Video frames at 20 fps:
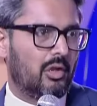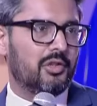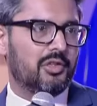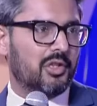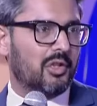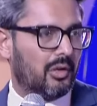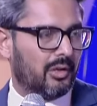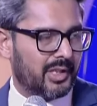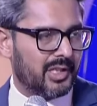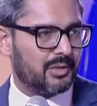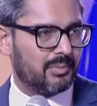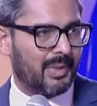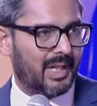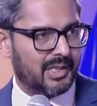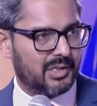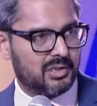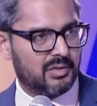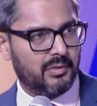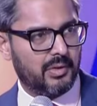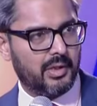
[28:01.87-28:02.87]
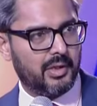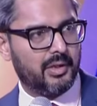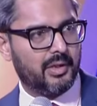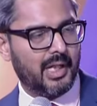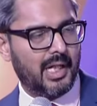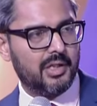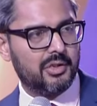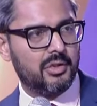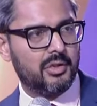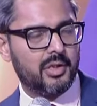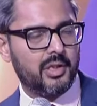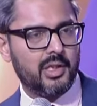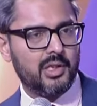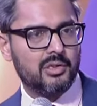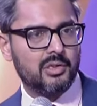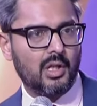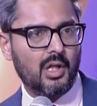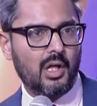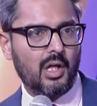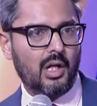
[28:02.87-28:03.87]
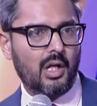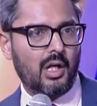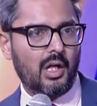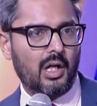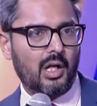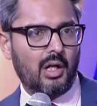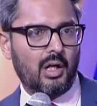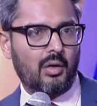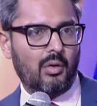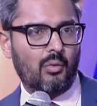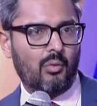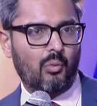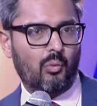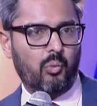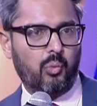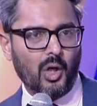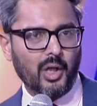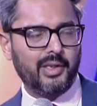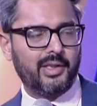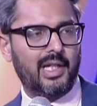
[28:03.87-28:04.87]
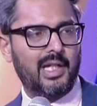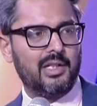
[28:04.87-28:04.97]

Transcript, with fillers: causing all these mass civilian yeah. casualties. What